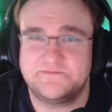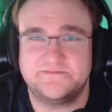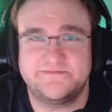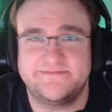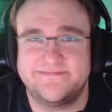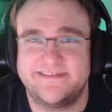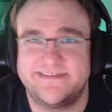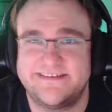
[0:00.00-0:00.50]

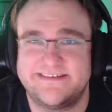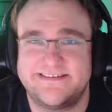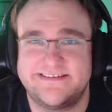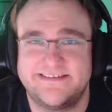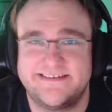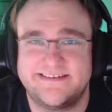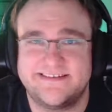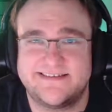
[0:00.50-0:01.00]

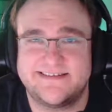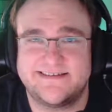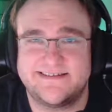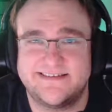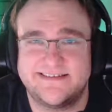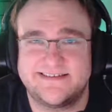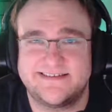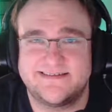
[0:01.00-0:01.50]

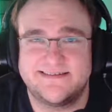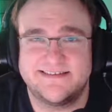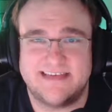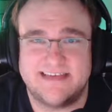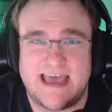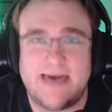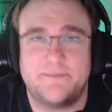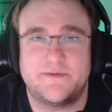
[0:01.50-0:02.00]
it's
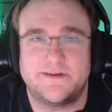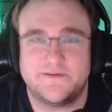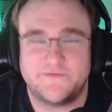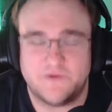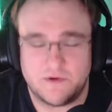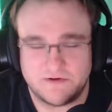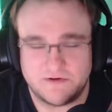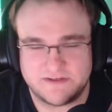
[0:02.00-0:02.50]
happening,
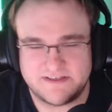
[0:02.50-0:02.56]
folks.